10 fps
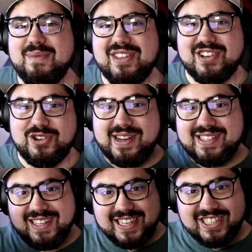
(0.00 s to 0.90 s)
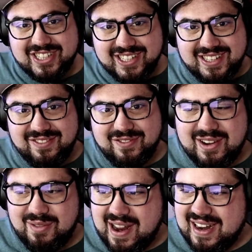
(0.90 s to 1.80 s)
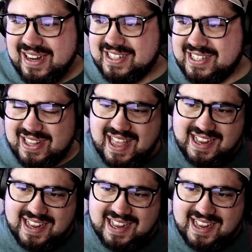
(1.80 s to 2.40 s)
me the translation on Reddit to